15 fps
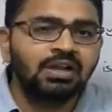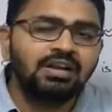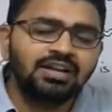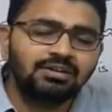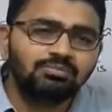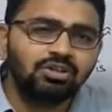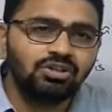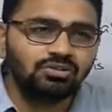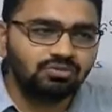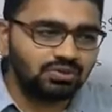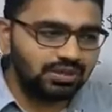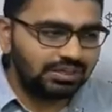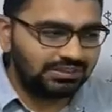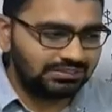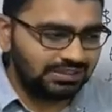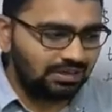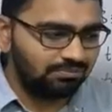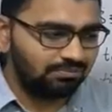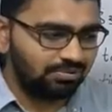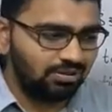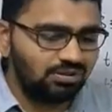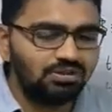Let me give you an
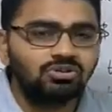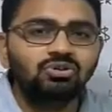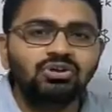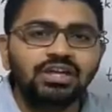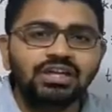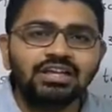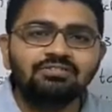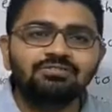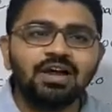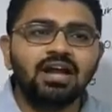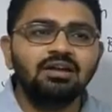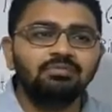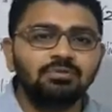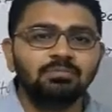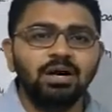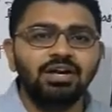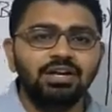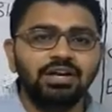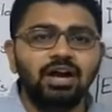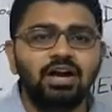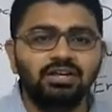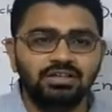example. Today, if I am a
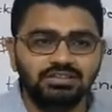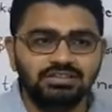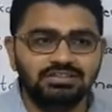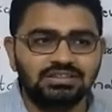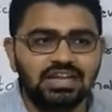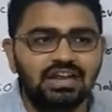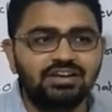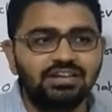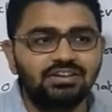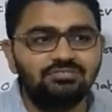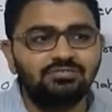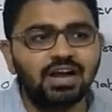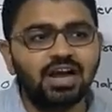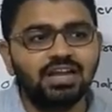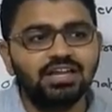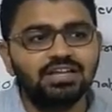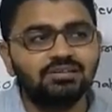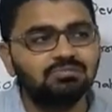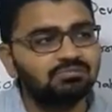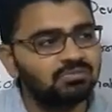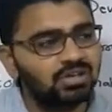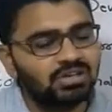budding artist and if I,
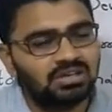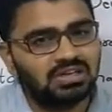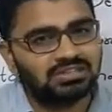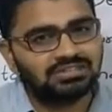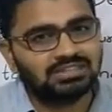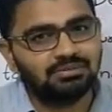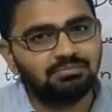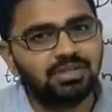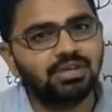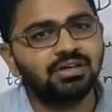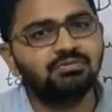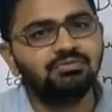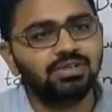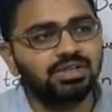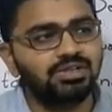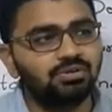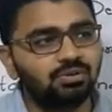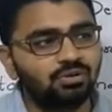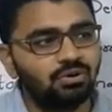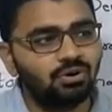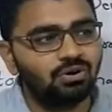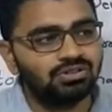let's say, make a
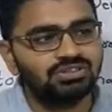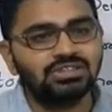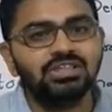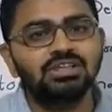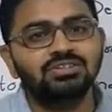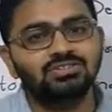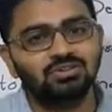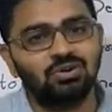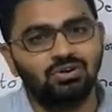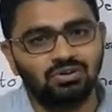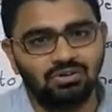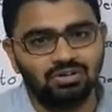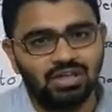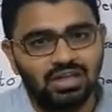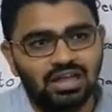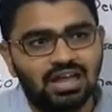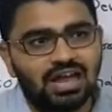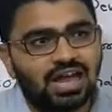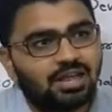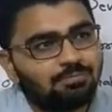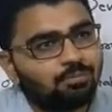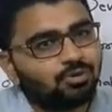video or sing a song,
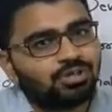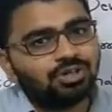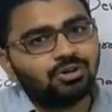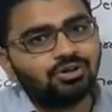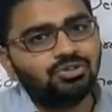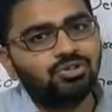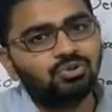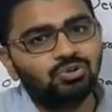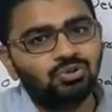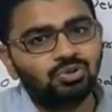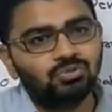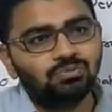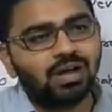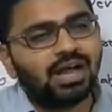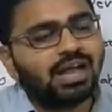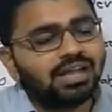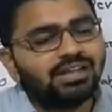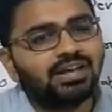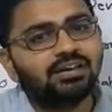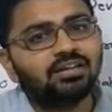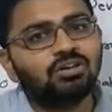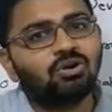I put it on YouTube, I
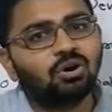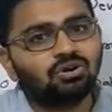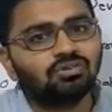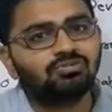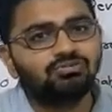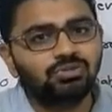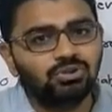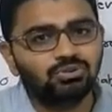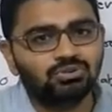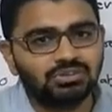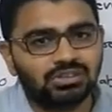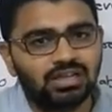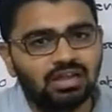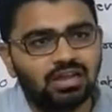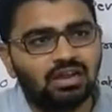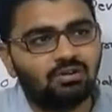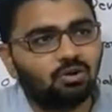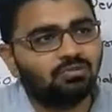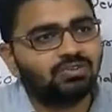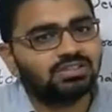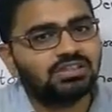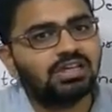get a lot of views and
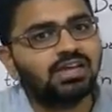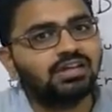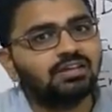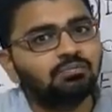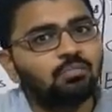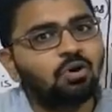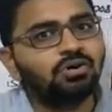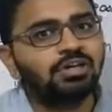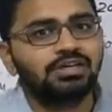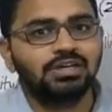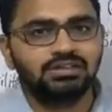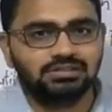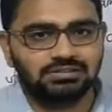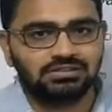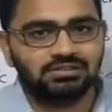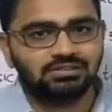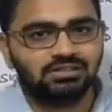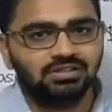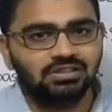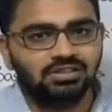obviously I can monetize it.